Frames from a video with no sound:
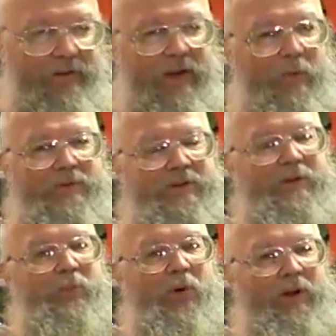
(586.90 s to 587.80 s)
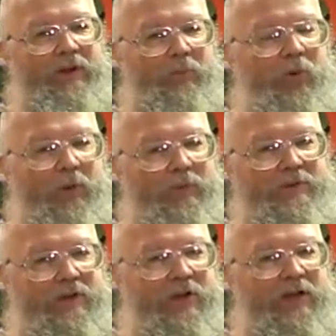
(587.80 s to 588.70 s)
That wasn't the point. The point was
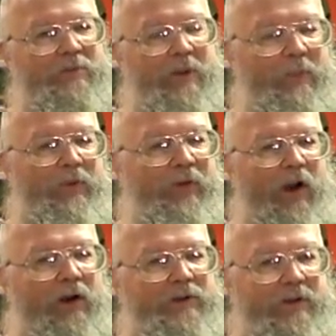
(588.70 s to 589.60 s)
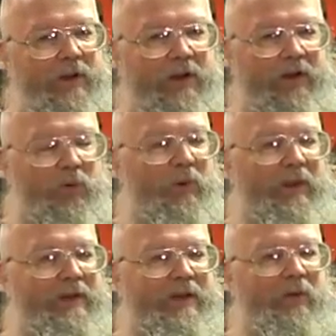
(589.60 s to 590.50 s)
to change people's hearts to where
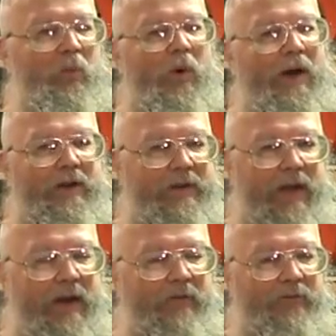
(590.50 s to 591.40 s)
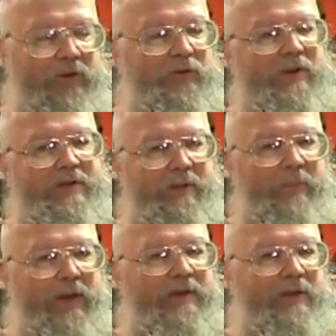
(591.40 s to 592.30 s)
they didn't want to have to treat
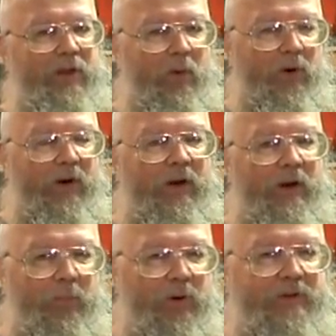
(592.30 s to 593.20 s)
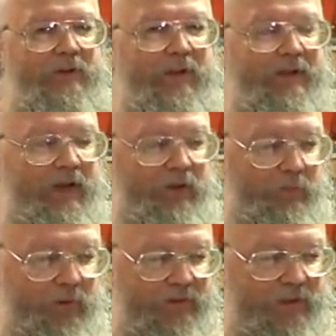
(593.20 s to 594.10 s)
somebody as a lower person than the other
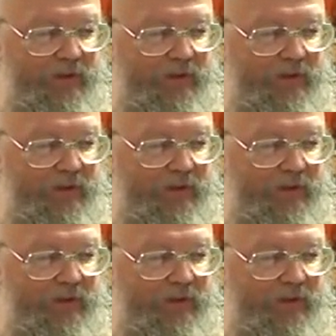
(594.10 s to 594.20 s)
person.